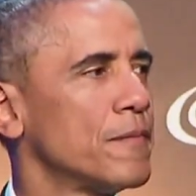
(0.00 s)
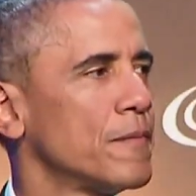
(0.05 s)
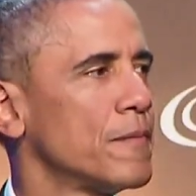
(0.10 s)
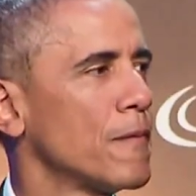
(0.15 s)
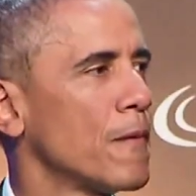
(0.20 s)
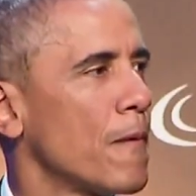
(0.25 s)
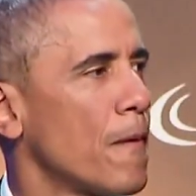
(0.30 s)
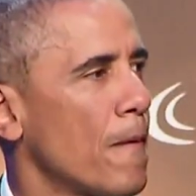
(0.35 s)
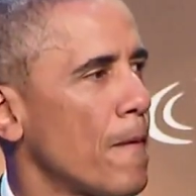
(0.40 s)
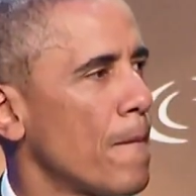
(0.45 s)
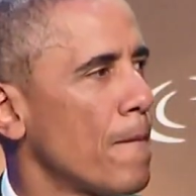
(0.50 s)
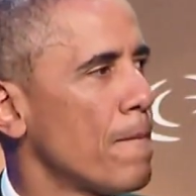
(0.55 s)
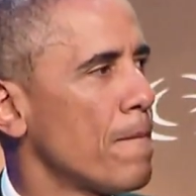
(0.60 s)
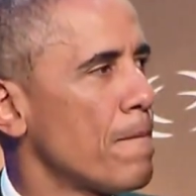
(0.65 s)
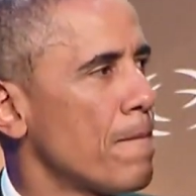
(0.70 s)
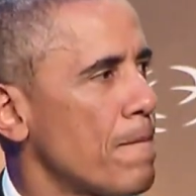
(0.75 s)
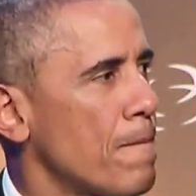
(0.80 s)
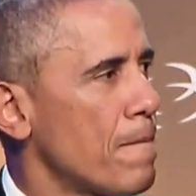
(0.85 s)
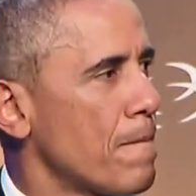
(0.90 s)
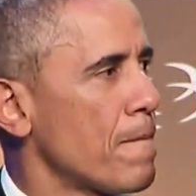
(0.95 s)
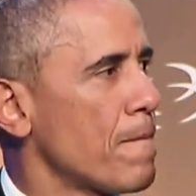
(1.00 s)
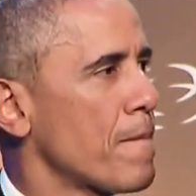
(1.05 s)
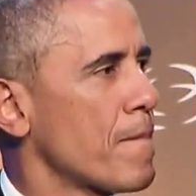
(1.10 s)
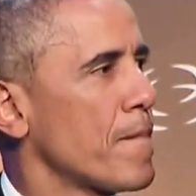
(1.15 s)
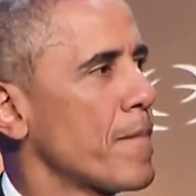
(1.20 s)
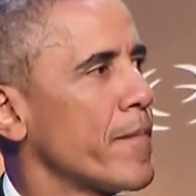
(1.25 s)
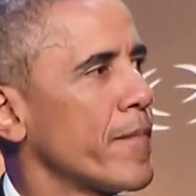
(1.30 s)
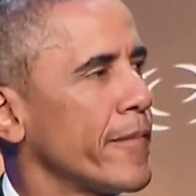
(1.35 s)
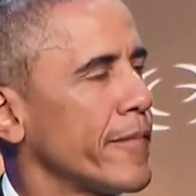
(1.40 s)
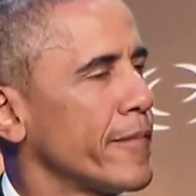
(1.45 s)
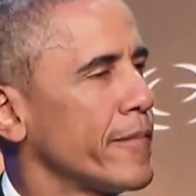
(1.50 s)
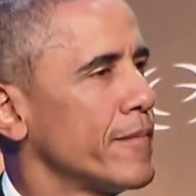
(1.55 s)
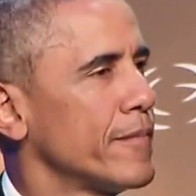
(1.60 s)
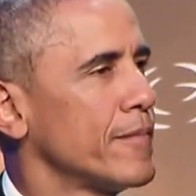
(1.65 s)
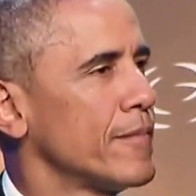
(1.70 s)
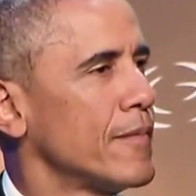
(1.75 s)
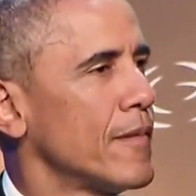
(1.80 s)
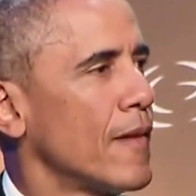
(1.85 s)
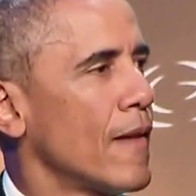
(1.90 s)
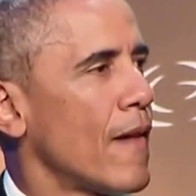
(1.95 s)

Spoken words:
[no speech]